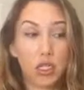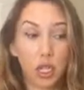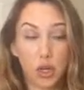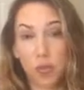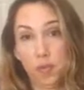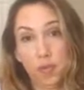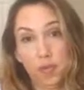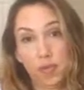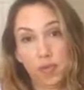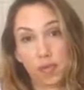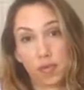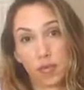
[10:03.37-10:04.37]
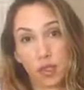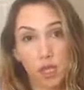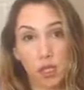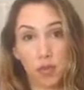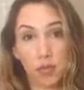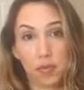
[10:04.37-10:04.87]
no.
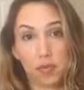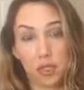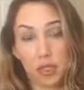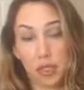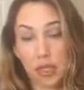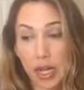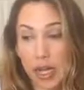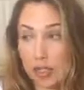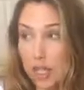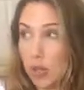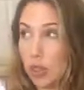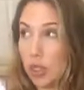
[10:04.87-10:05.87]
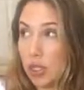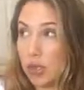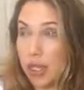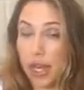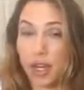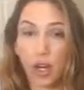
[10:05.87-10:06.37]
You know, I kind of thought,
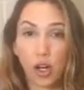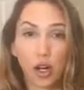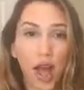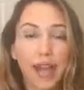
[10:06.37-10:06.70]
well, it can't hurt.